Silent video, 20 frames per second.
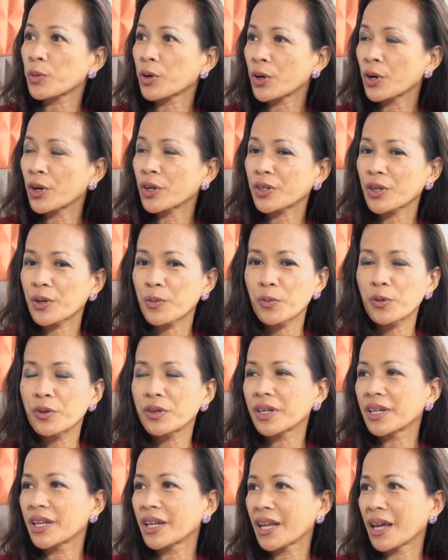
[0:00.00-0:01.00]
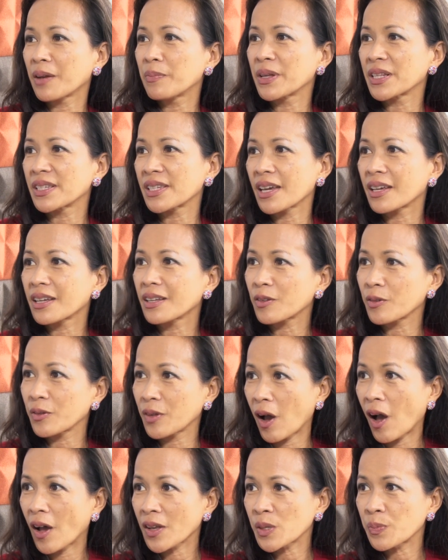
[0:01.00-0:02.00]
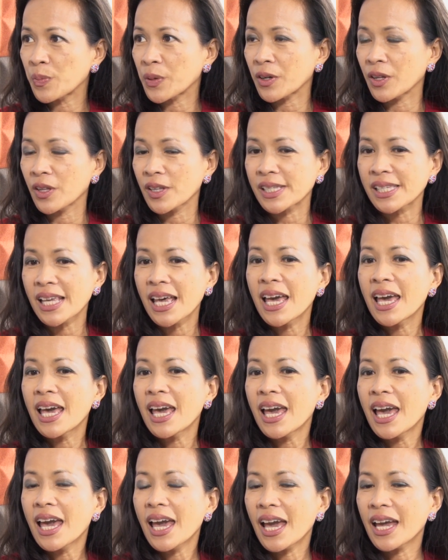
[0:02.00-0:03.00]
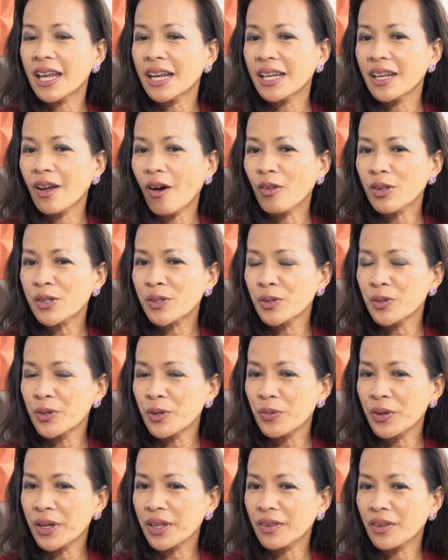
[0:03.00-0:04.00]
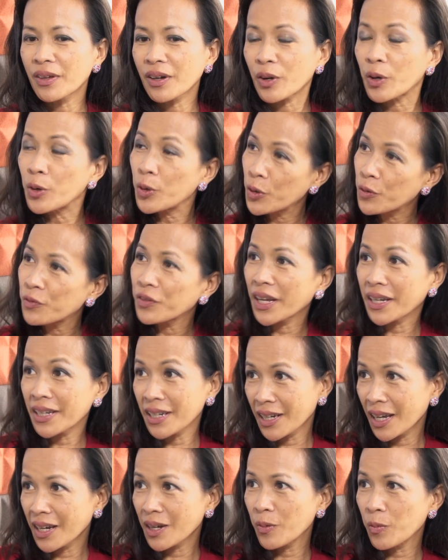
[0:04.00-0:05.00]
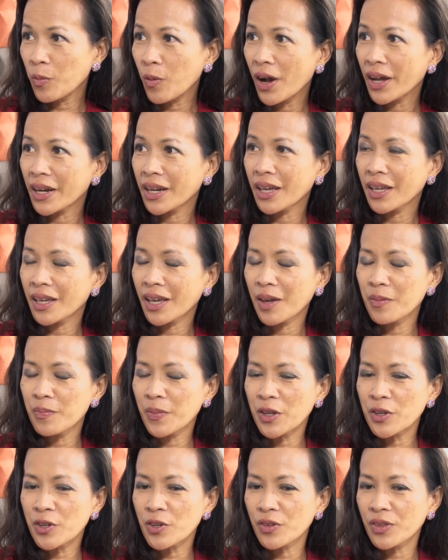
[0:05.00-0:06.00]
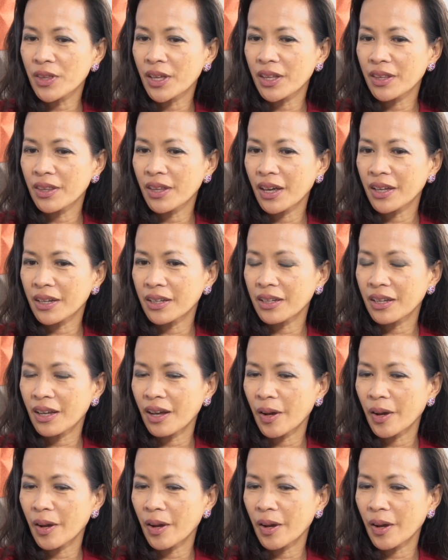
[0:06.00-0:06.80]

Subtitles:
were hurt and wounded and had been taken to the hospitals. And also during the coup of 1991, I mentioned that